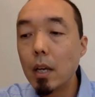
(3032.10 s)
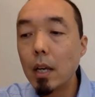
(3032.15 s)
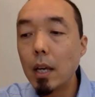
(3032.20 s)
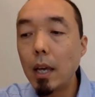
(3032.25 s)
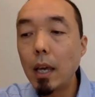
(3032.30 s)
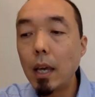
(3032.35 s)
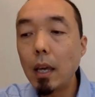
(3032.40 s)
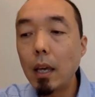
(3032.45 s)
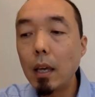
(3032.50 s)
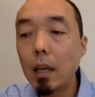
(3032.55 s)

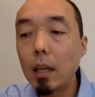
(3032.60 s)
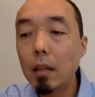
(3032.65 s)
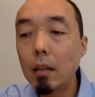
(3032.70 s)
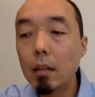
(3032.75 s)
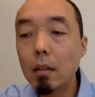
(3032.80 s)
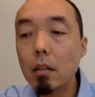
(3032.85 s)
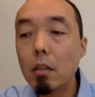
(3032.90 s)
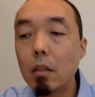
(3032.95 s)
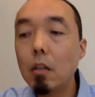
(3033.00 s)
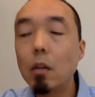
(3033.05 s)

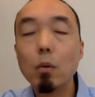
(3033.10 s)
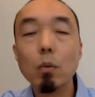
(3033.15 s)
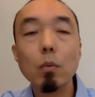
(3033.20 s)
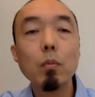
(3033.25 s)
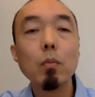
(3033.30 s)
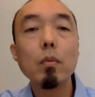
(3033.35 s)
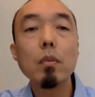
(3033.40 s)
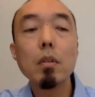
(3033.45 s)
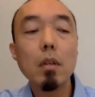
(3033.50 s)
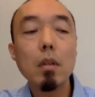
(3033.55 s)
And, you
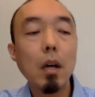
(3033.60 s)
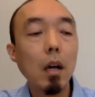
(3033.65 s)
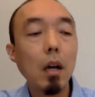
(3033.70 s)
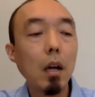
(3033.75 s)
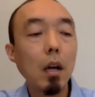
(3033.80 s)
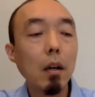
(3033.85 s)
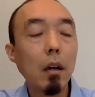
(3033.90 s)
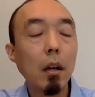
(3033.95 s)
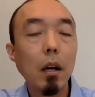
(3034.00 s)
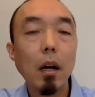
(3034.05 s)
know,
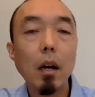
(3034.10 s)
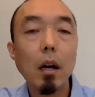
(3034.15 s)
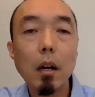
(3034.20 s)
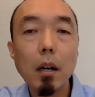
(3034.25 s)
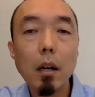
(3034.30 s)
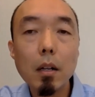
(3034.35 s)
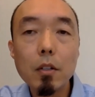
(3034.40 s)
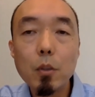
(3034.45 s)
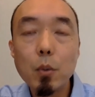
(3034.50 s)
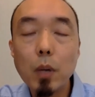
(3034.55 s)

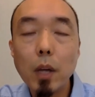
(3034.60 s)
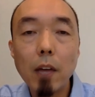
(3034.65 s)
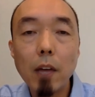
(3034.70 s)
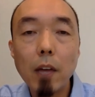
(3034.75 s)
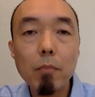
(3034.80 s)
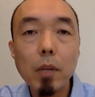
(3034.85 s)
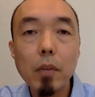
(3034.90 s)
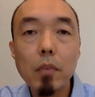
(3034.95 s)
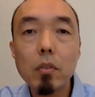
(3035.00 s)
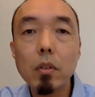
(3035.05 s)

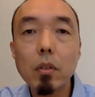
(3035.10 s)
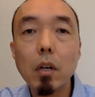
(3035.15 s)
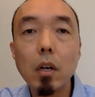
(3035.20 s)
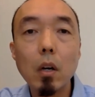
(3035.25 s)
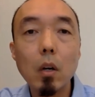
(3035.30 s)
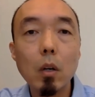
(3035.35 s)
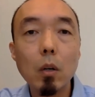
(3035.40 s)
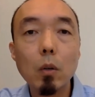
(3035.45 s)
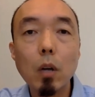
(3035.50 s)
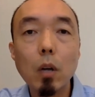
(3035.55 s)
2.5 months
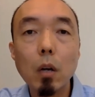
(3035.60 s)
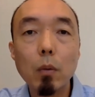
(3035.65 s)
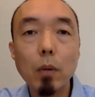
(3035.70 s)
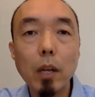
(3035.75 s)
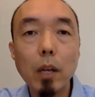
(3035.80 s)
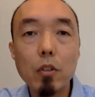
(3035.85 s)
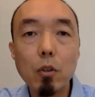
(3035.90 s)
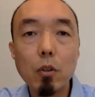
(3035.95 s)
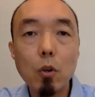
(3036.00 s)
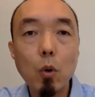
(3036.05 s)
ago, a
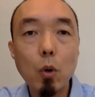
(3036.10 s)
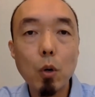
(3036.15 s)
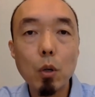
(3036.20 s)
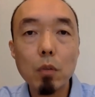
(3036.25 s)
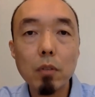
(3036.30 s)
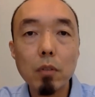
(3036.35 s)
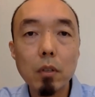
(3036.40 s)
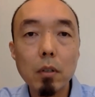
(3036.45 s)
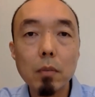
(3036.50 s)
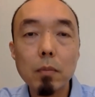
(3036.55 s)
Rancho
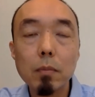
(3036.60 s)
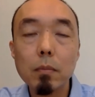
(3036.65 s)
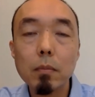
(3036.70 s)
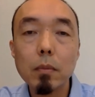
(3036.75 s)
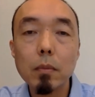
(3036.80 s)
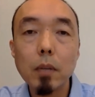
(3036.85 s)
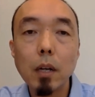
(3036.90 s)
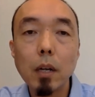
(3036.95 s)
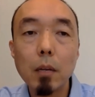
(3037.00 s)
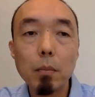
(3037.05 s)
Cordova
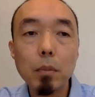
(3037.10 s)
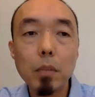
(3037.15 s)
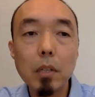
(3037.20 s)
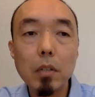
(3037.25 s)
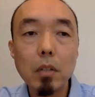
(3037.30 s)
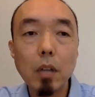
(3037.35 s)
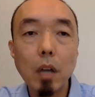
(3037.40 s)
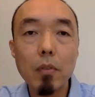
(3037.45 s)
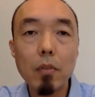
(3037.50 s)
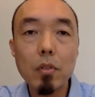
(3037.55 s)

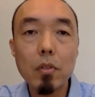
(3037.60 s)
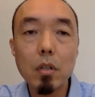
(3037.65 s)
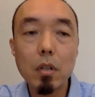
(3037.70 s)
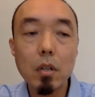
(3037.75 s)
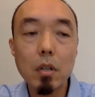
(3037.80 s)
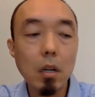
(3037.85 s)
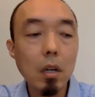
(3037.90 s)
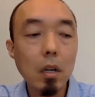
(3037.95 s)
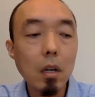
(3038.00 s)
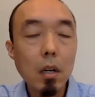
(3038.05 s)
police
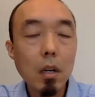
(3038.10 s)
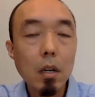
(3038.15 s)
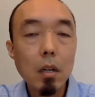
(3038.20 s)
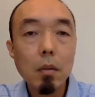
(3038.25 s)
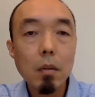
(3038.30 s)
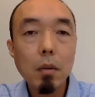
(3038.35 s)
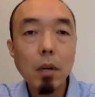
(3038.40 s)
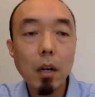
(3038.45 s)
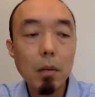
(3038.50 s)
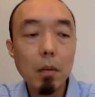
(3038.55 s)
officer
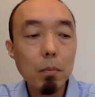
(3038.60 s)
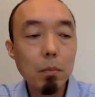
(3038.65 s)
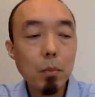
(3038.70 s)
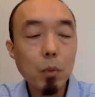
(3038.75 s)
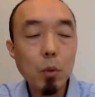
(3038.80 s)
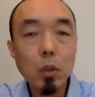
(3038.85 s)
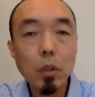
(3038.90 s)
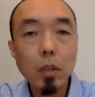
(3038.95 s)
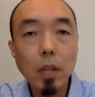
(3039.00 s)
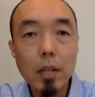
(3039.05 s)

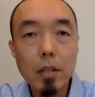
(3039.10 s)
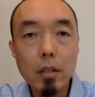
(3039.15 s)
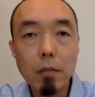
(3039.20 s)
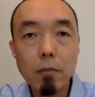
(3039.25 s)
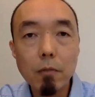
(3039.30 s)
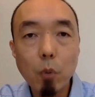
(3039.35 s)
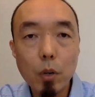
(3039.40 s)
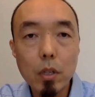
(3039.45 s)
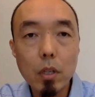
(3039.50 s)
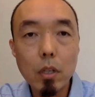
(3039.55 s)
brutalized a
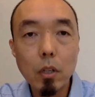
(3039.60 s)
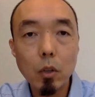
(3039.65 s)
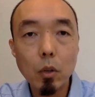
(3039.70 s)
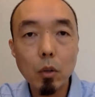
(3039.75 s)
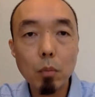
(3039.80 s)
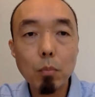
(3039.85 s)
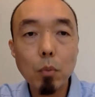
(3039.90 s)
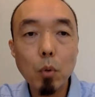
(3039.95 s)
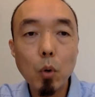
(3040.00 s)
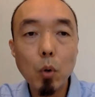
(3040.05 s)

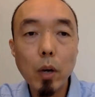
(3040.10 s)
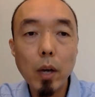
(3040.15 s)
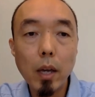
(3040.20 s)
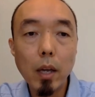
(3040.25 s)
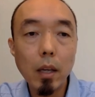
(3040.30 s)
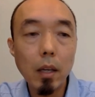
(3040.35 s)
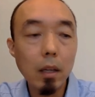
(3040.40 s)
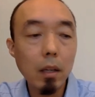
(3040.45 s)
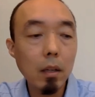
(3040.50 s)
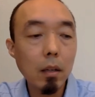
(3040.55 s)
14-year-old boy,
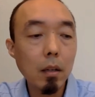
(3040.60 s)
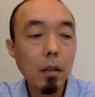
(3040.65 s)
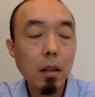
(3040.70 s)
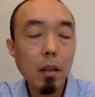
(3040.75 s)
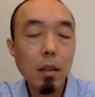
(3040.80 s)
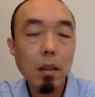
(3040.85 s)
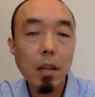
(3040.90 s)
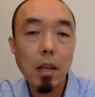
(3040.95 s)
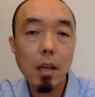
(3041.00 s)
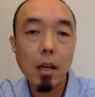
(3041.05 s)
and
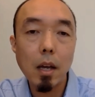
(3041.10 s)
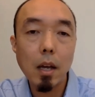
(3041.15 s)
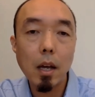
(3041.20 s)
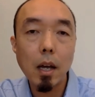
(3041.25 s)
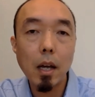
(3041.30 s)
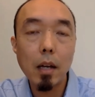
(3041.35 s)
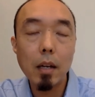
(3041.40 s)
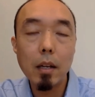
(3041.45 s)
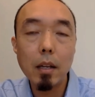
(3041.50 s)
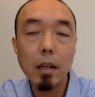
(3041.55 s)
thank
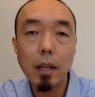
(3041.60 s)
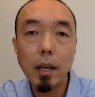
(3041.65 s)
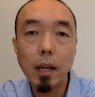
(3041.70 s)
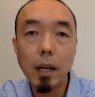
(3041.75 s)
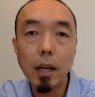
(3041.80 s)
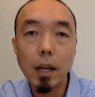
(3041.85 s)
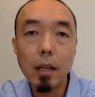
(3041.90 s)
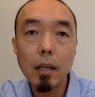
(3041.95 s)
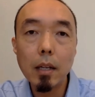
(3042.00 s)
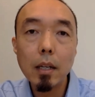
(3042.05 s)
God
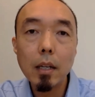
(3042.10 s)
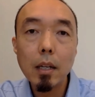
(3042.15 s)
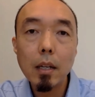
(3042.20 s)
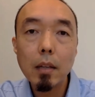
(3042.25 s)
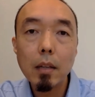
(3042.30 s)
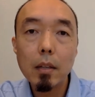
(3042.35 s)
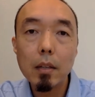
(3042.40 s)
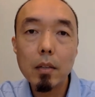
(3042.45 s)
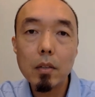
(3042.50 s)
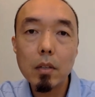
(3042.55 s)
that
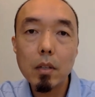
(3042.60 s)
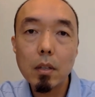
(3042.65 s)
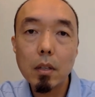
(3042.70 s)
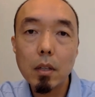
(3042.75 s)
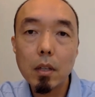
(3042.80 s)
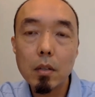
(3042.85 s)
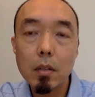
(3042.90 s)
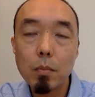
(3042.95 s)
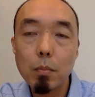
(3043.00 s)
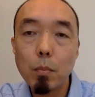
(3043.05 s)

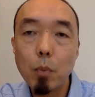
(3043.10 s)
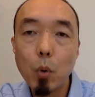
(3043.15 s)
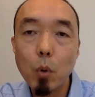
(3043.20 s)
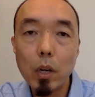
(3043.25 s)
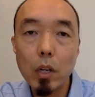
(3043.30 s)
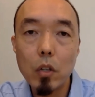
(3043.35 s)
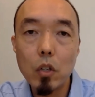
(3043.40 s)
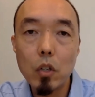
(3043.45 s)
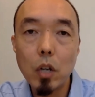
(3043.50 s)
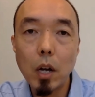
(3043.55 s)
this
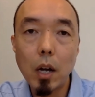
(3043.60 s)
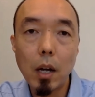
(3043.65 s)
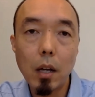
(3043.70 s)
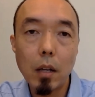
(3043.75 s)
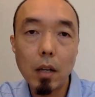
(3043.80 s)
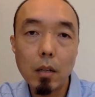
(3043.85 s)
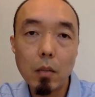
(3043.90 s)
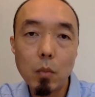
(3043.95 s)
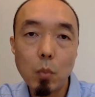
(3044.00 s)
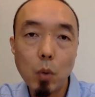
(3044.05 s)
boy
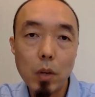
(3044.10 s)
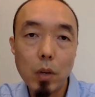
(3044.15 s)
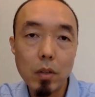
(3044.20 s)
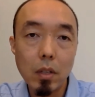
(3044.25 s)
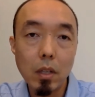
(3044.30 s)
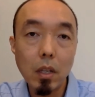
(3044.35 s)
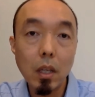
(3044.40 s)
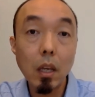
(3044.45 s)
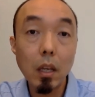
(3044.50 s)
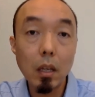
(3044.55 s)
Jod
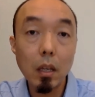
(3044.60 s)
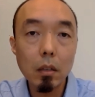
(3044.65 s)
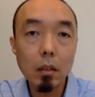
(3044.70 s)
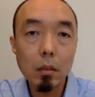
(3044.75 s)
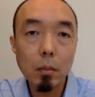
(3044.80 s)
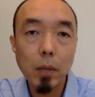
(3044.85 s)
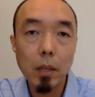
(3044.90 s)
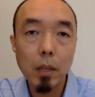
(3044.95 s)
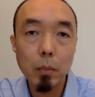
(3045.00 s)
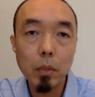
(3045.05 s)
wasn't
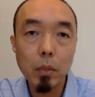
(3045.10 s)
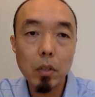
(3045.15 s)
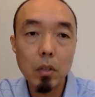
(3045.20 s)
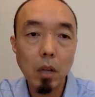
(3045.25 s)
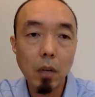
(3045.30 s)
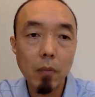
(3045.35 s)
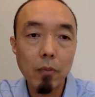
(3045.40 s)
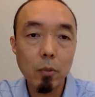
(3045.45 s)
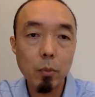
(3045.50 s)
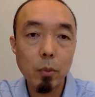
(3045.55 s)
killed by the police
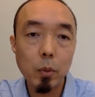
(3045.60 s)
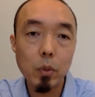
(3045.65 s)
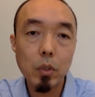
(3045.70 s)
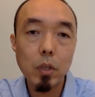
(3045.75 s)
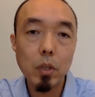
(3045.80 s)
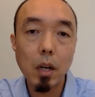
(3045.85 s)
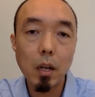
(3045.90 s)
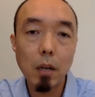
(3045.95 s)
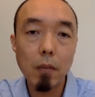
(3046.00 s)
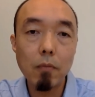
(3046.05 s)
officer, but was
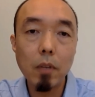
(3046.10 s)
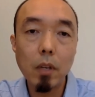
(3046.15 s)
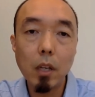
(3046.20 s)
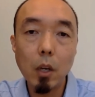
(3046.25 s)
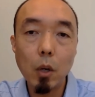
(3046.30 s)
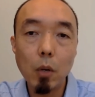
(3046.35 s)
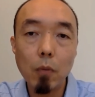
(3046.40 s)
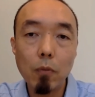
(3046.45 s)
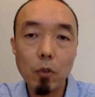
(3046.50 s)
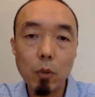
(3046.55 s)
caught on
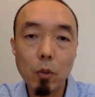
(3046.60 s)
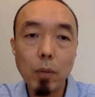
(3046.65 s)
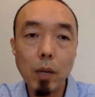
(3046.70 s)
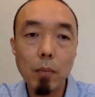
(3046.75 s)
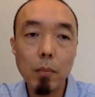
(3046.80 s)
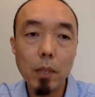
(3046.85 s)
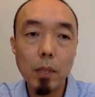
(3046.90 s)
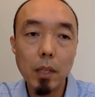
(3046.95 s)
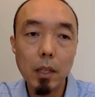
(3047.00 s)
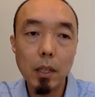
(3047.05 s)
video and viewed by
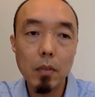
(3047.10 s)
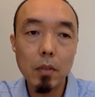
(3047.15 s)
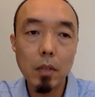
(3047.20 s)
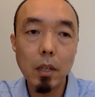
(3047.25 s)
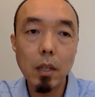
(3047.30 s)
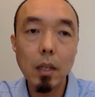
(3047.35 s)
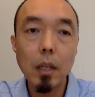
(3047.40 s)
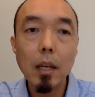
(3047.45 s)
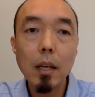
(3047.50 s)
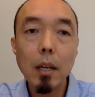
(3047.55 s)
millions.
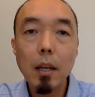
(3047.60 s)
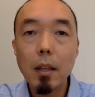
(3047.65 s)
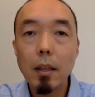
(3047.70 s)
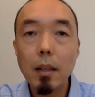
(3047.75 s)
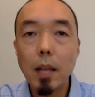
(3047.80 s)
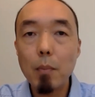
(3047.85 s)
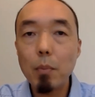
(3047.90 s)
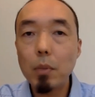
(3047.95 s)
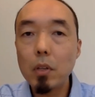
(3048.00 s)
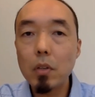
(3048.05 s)
And
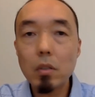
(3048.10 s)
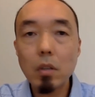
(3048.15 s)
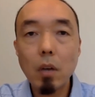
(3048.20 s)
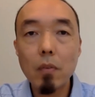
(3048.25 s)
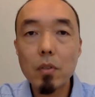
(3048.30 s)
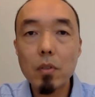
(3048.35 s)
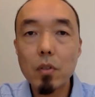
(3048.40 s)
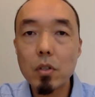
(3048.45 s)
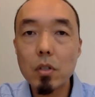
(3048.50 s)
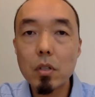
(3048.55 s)
that police
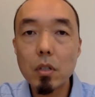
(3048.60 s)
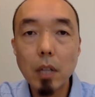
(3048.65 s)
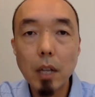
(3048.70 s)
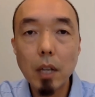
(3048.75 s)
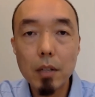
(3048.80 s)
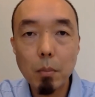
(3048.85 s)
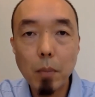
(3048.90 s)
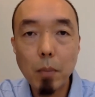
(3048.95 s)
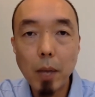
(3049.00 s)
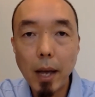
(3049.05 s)
officer still
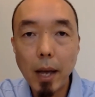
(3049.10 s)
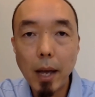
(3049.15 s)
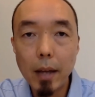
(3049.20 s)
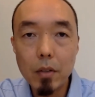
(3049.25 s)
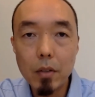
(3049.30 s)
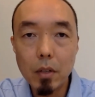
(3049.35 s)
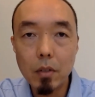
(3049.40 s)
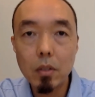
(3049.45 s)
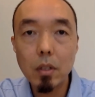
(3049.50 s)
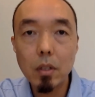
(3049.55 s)
has a
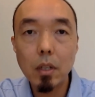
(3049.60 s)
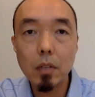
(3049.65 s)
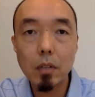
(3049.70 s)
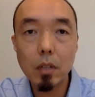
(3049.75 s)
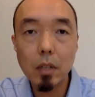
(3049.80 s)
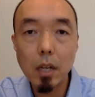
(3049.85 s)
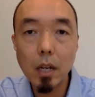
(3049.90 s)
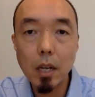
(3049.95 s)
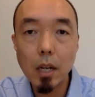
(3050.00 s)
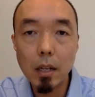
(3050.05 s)
badge and still has
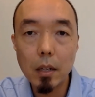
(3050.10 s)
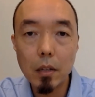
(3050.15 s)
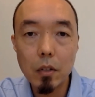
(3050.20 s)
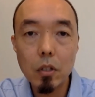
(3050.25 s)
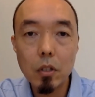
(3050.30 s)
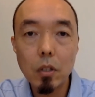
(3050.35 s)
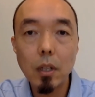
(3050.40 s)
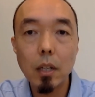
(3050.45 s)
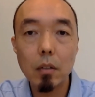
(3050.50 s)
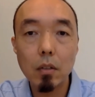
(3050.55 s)
a gun and
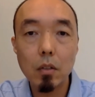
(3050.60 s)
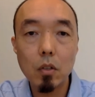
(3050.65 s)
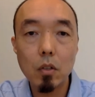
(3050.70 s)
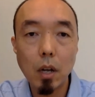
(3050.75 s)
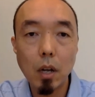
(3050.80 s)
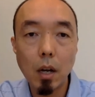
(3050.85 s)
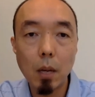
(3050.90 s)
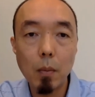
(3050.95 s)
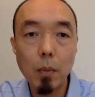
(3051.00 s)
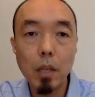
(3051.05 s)
still has a
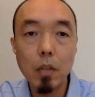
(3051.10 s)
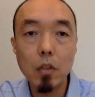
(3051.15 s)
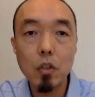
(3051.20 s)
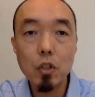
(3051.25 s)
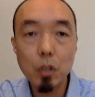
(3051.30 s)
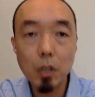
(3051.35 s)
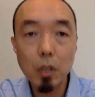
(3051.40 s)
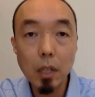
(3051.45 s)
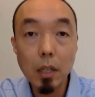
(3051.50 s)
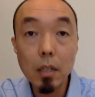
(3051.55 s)
job and
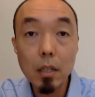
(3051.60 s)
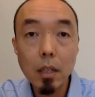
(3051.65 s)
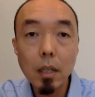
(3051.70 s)
shouldn't,